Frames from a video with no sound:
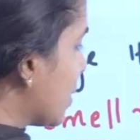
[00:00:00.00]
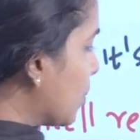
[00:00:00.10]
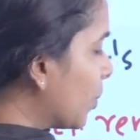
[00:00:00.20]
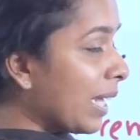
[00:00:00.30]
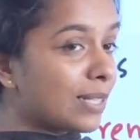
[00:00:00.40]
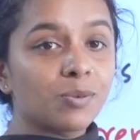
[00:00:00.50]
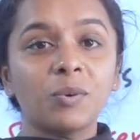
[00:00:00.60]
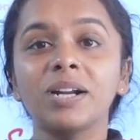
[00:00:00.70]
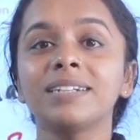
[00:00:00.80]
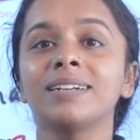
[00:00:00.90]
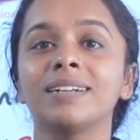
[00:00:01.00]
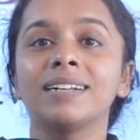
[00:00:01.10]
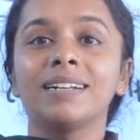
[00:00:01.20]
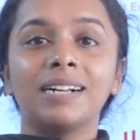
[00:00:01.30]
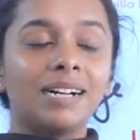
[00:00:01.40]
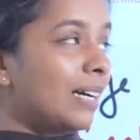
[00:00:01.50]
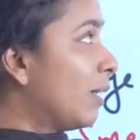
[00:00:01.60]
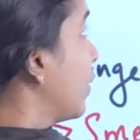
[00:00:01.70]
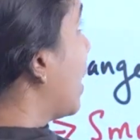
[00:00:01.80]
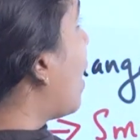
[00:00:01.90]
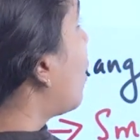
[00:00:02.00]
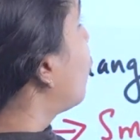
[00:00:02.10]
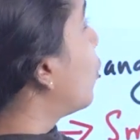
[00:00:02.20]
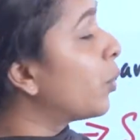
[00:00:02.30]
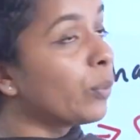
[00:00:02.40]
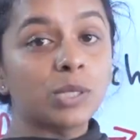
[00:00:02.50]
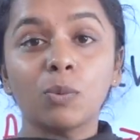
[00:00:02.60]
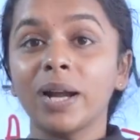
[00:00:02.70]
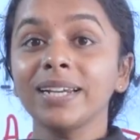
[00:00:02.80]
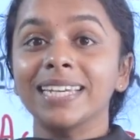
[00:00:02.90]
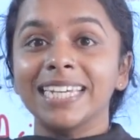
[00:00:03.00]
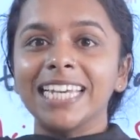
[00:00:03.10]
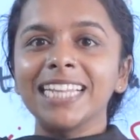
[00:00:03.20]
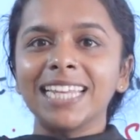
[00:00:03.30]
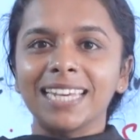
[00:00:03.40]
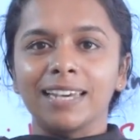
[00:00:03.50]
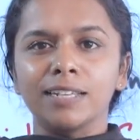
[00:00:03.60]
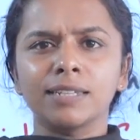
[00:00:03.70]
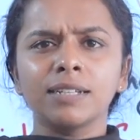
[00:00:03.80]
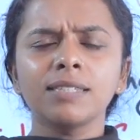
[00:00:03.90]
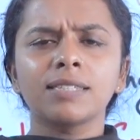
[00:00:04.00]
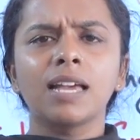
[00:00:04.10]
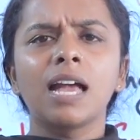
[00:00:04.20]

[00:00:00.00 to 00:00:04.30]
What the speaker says: So that's what we have for which one? Indicators.